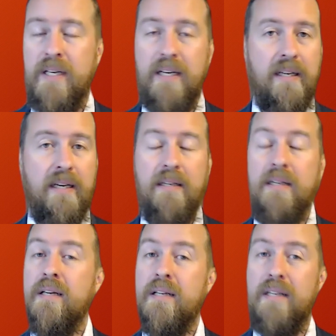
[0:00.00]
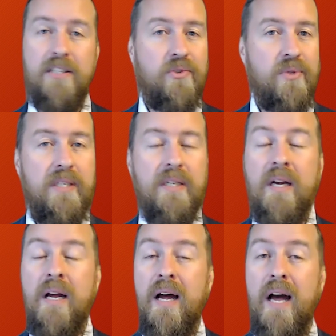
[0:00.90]
Again, history.
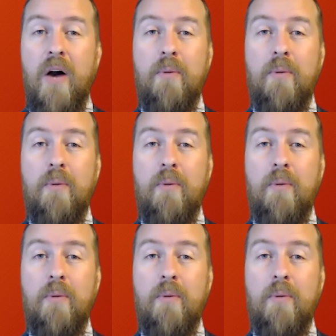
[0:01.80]
How